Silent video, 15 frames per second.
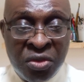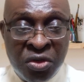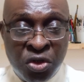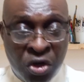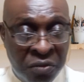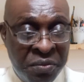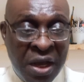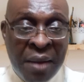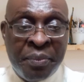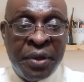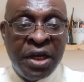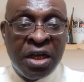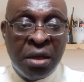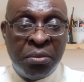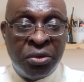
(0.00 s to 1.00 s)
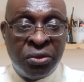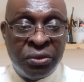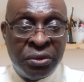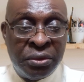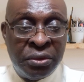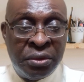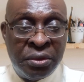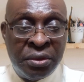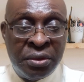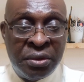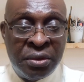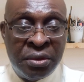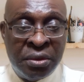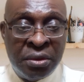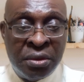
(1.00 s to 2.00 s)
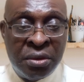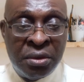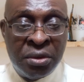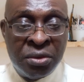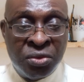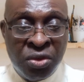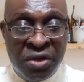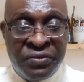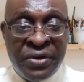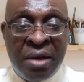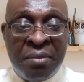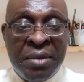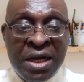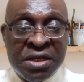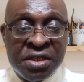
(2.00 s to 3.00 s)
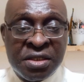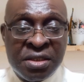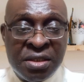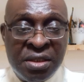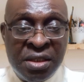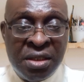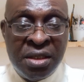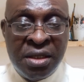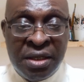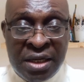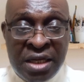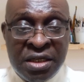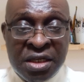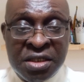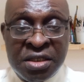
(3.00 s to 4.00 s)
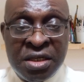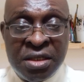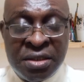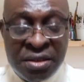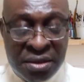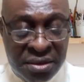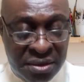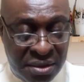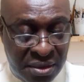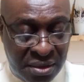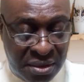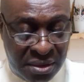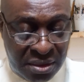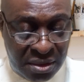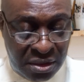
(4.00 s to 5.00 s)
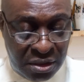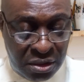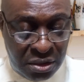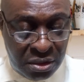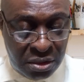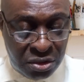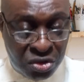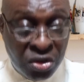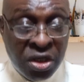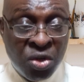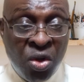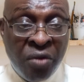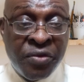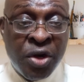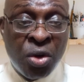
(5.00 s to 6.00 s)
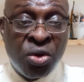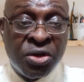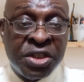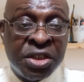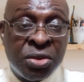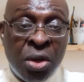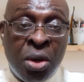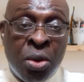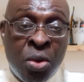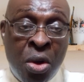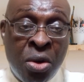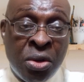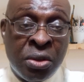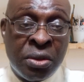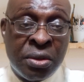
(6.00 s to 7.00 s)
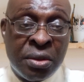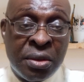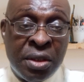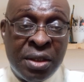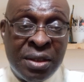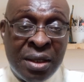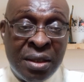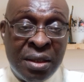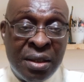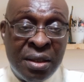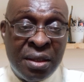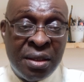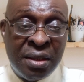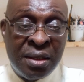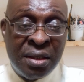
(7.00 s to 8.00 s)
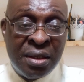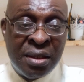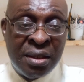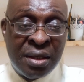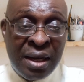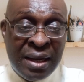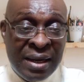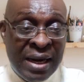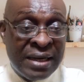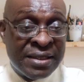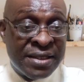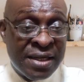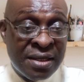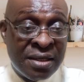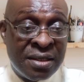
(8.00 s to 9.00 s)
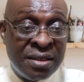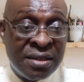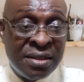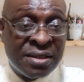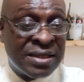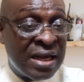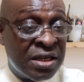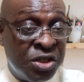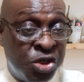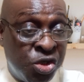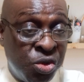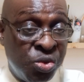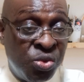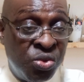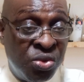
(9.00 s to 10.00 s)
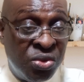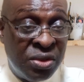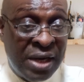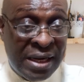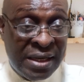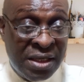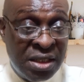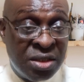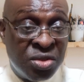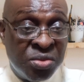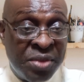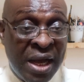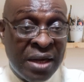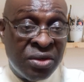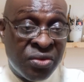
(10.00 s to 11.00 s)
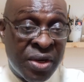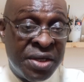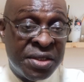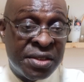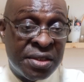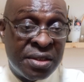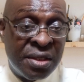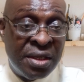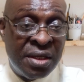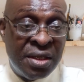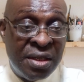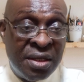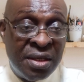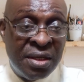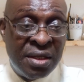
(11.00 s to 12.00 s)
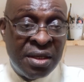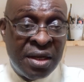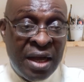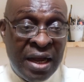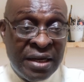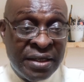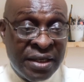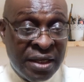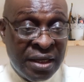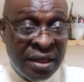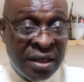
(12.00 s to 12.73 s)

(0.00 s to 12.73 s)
not be applicable to the farmers in Niger State? So the governor got it all wrong. And I think it's an issue that needs to be addressed. And